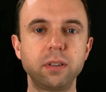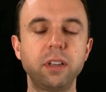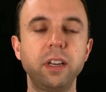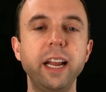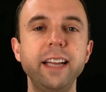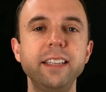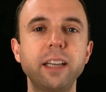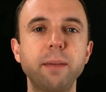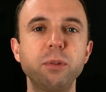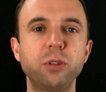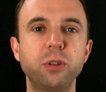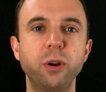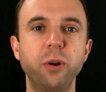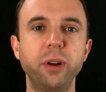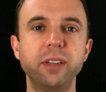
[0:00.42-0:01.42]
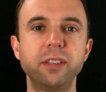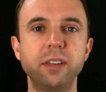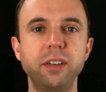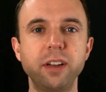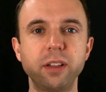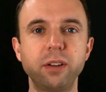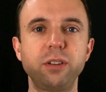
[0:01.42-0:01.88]
Today's episode is
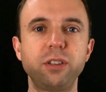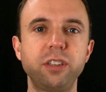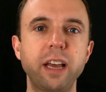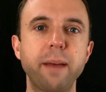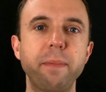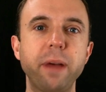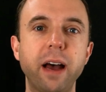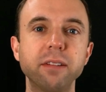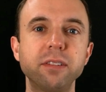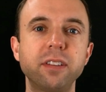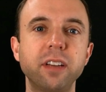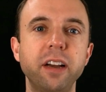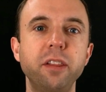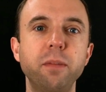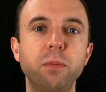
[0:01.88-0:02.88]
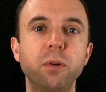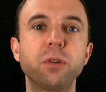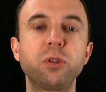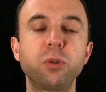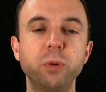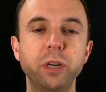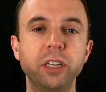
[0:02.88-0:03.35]
another step outside the book
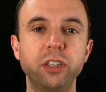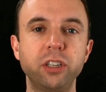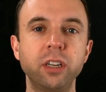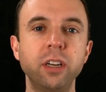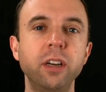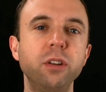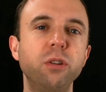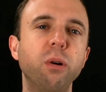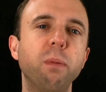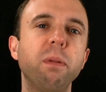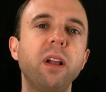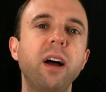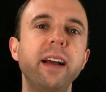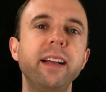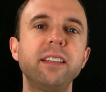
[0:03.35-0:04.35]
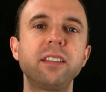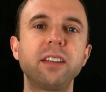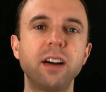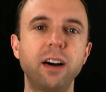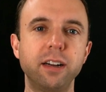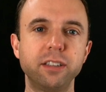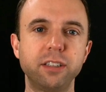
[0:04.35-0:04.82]
Switch to apply its
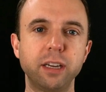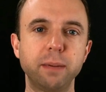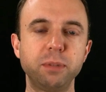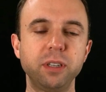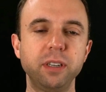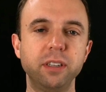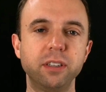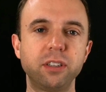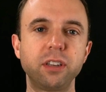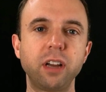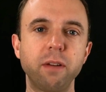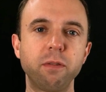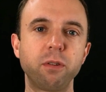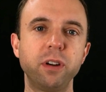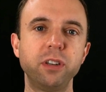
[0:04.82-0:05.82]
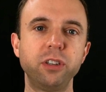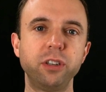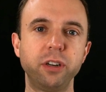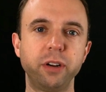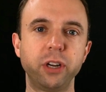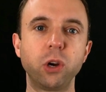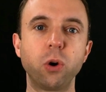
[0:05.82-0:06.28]
concepts in software
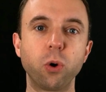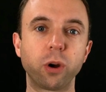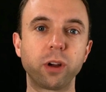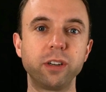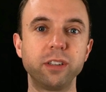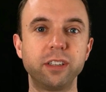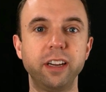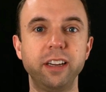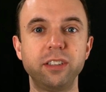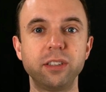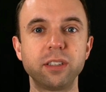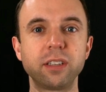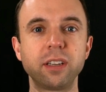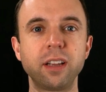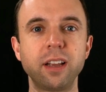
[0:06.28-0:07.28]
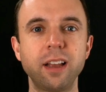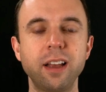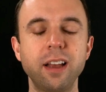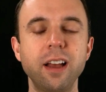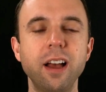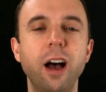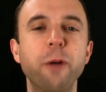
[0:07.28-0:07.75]
engineering organizations.
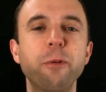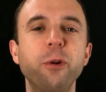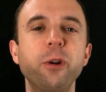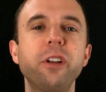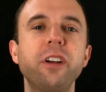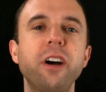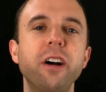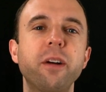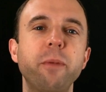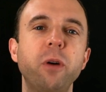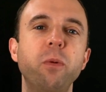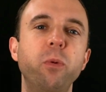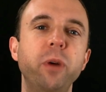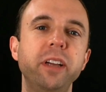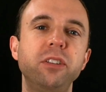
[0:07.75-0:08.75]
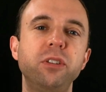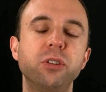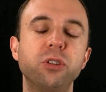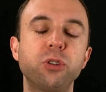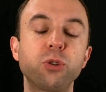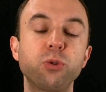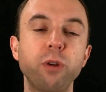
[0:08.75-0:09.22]
I'm going to talk about ways to
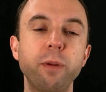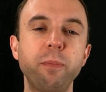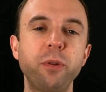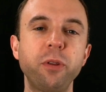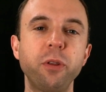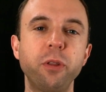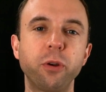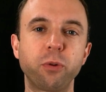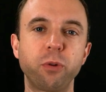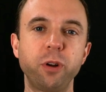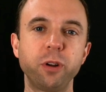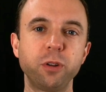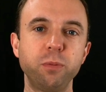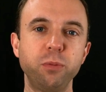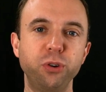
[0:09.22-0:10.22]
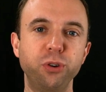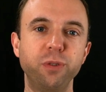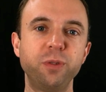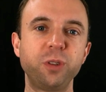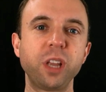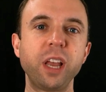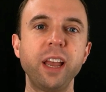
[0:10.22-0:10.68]
script the critical
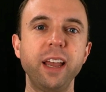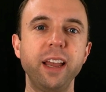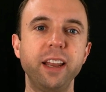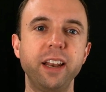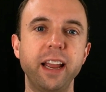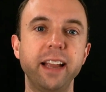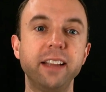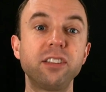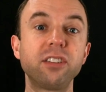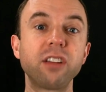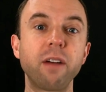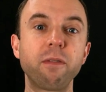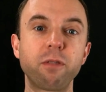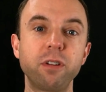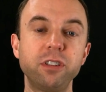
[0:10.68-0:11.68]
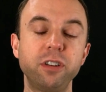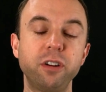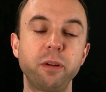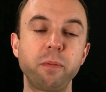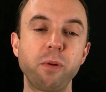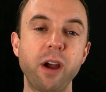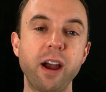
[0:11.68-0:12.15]
moves in a software
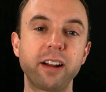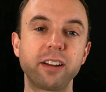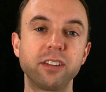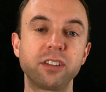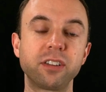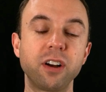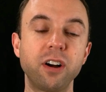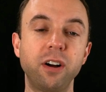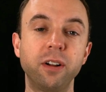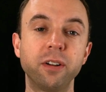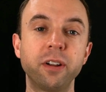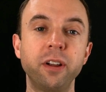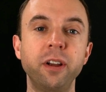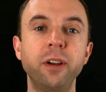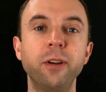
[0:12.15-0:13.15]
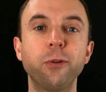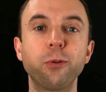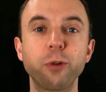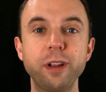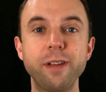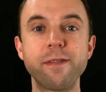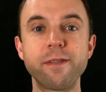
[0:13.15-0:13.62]
engineering practice called
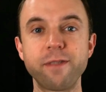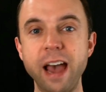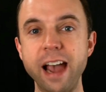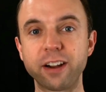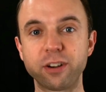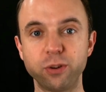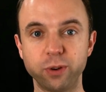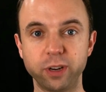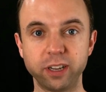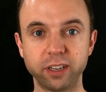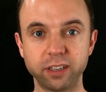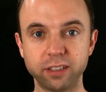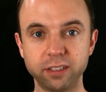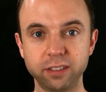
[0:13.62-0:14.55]
refactoring.